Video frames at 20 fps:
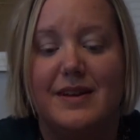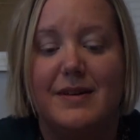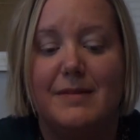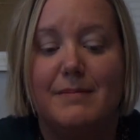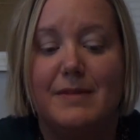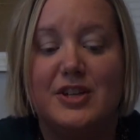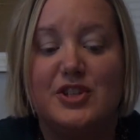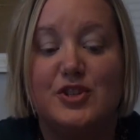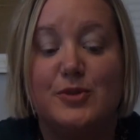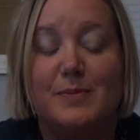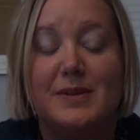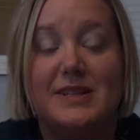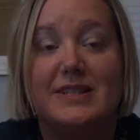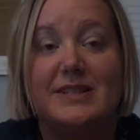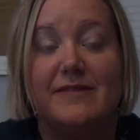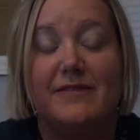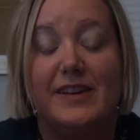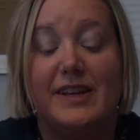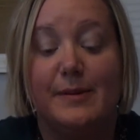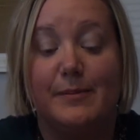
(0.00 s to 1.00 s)

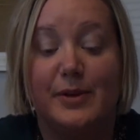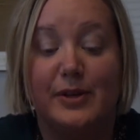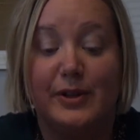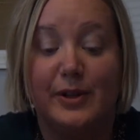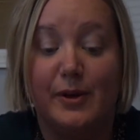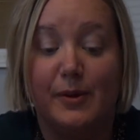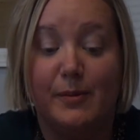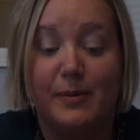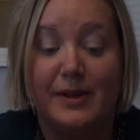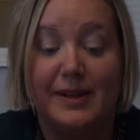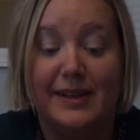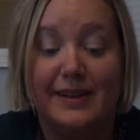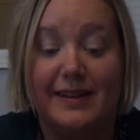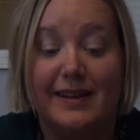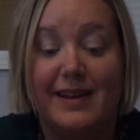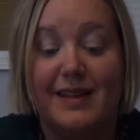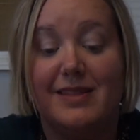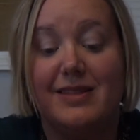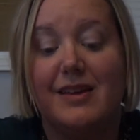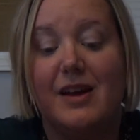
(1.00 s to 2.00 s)
Measurements of hemoglobin
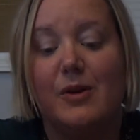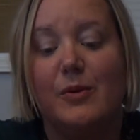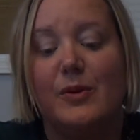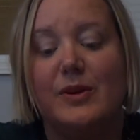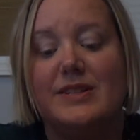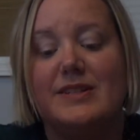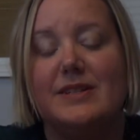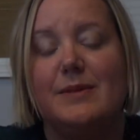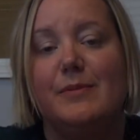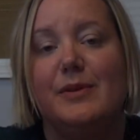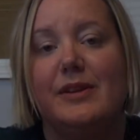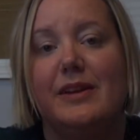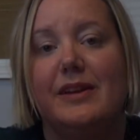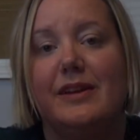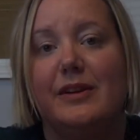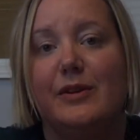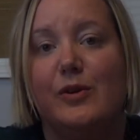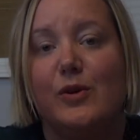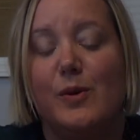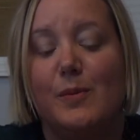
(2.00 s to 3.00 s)
and
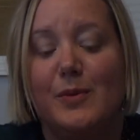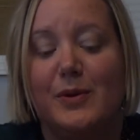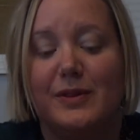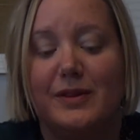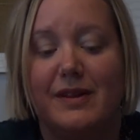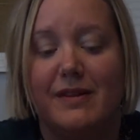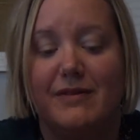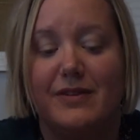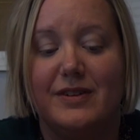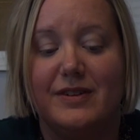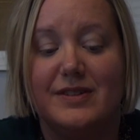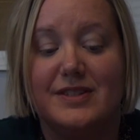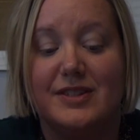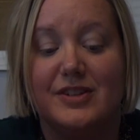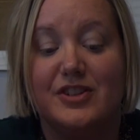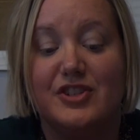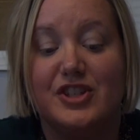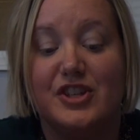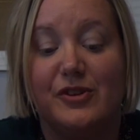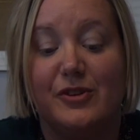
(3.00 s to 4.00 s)
thyroid-stimulating hormone levels
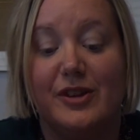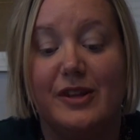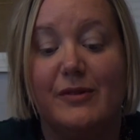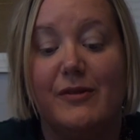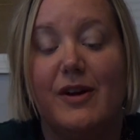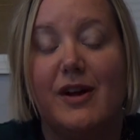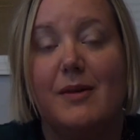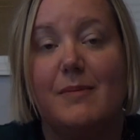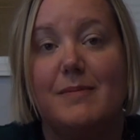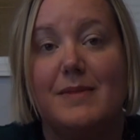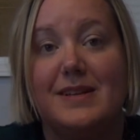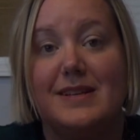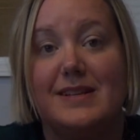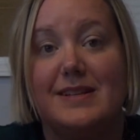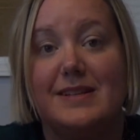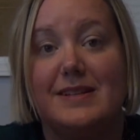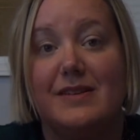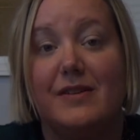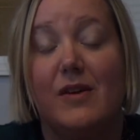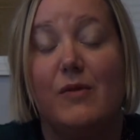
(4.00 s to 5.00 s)
are generally
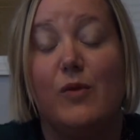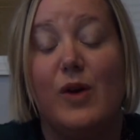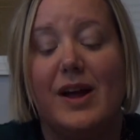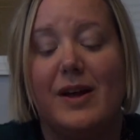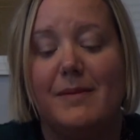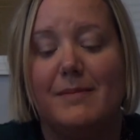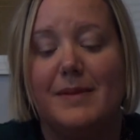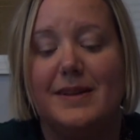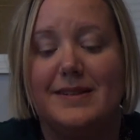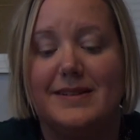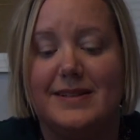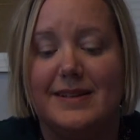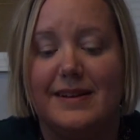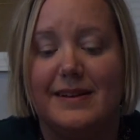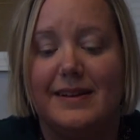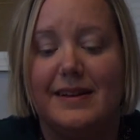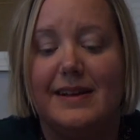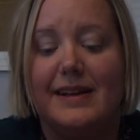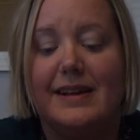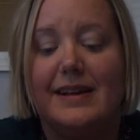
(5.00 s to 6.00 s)

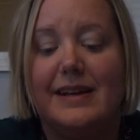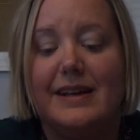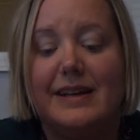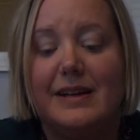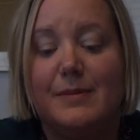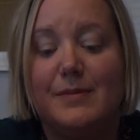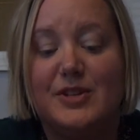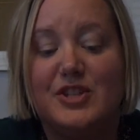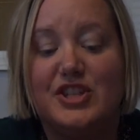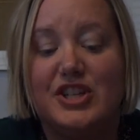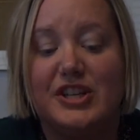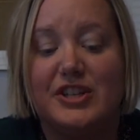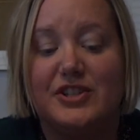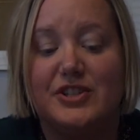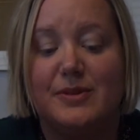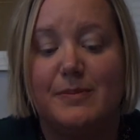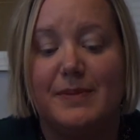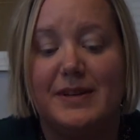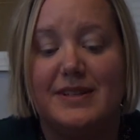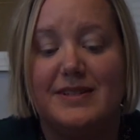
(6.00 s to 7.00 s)
recommended, and imaging
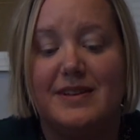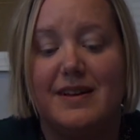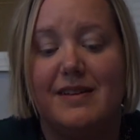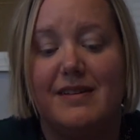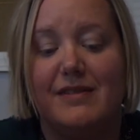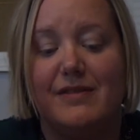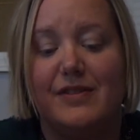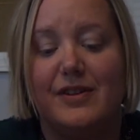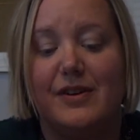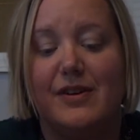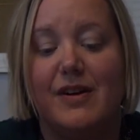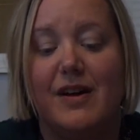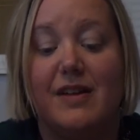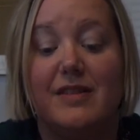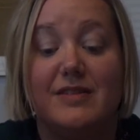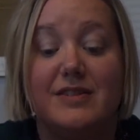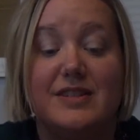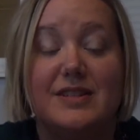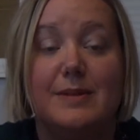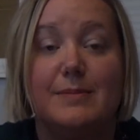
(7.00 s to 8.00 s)
should be done if there are
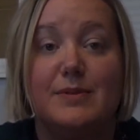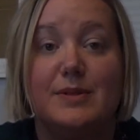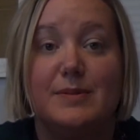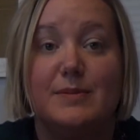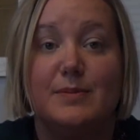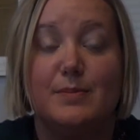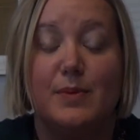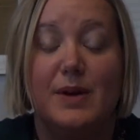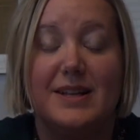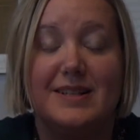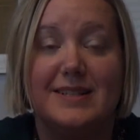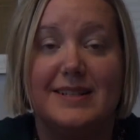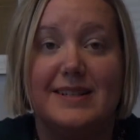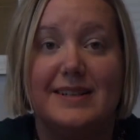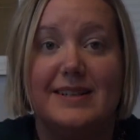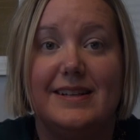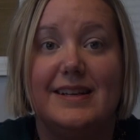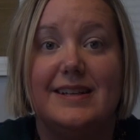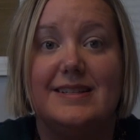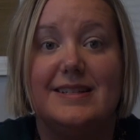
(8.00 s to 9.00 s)
other symptoms
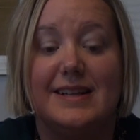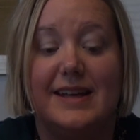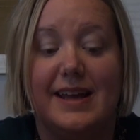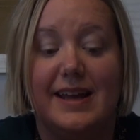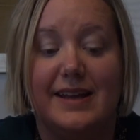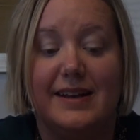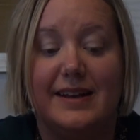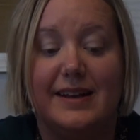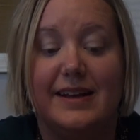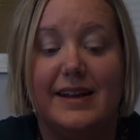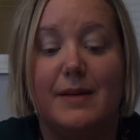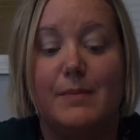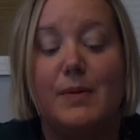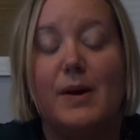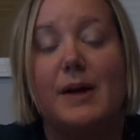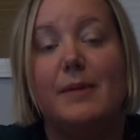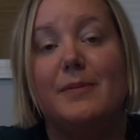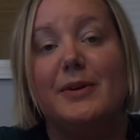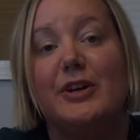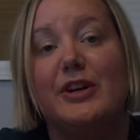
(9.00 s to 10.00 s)
present indicating a
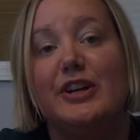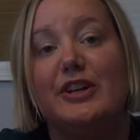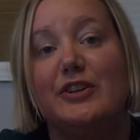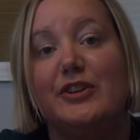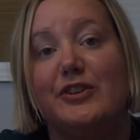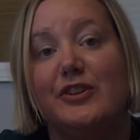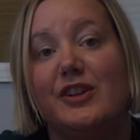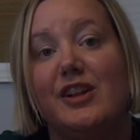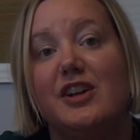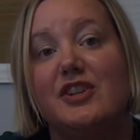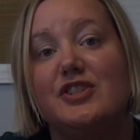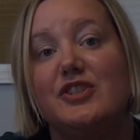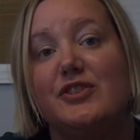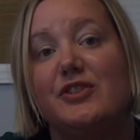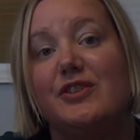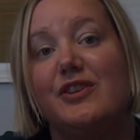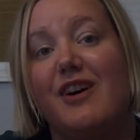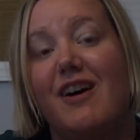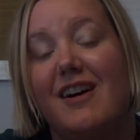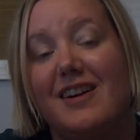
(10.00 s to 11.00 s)
primary
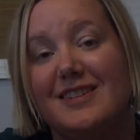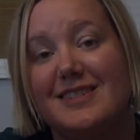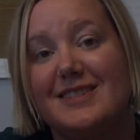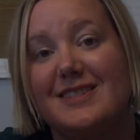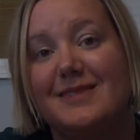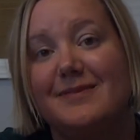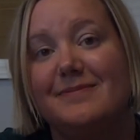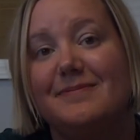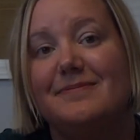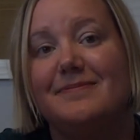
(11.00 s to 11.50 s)
neurological cause.